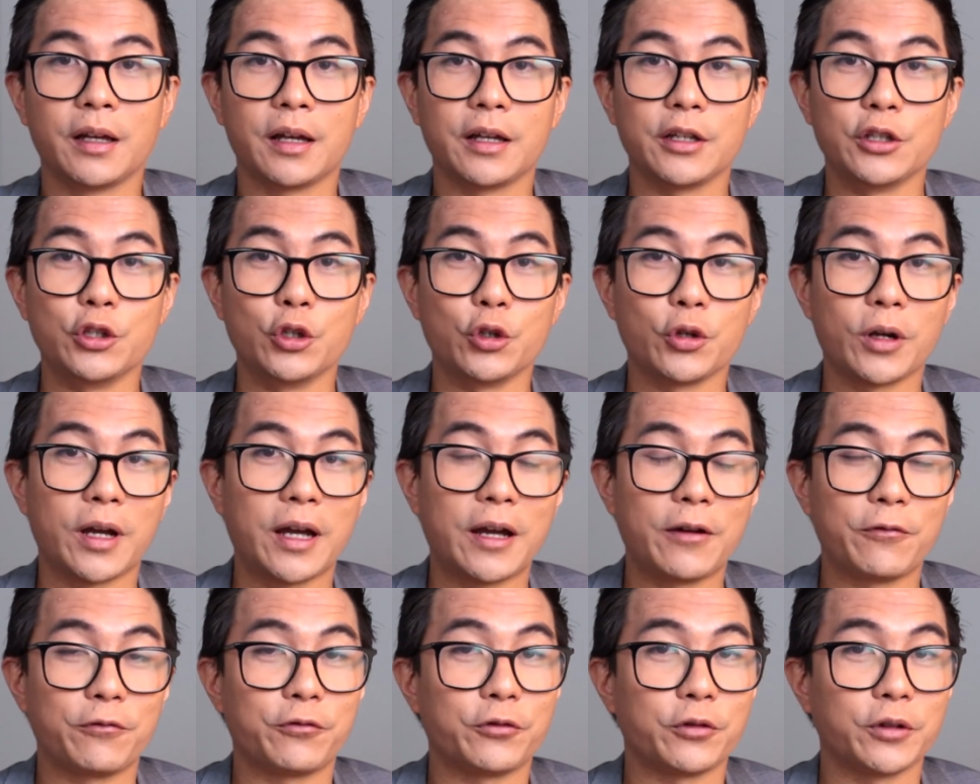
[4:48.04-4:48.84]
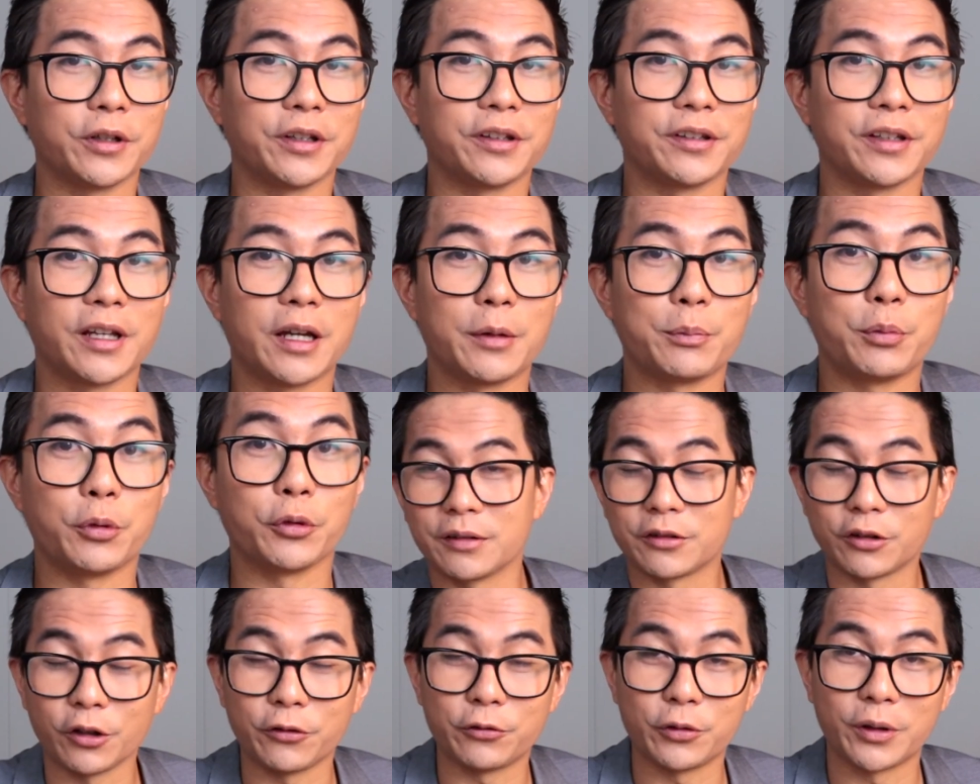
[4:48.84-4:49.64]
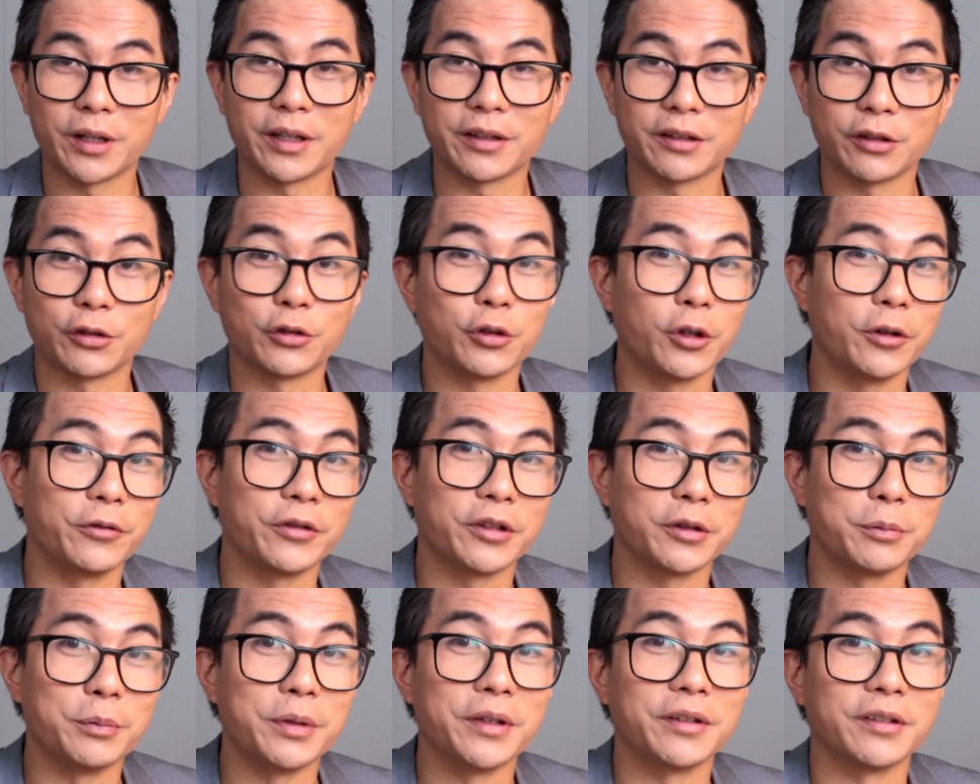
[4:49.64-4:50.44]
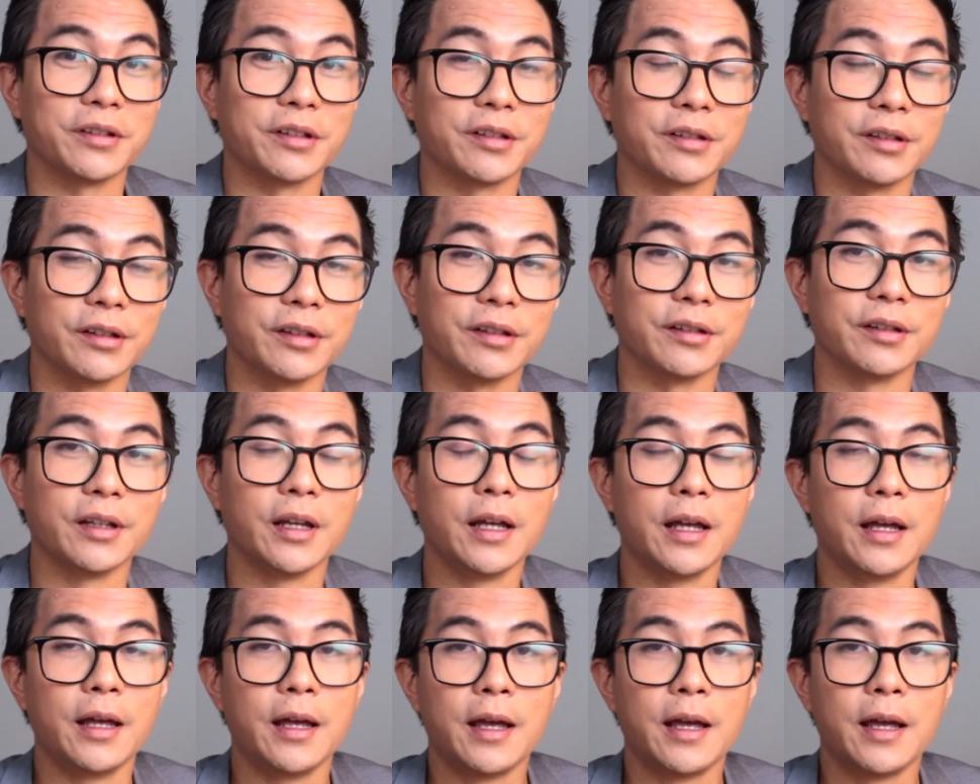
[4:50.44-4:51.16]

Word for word: you have, for example, software as a service businesses.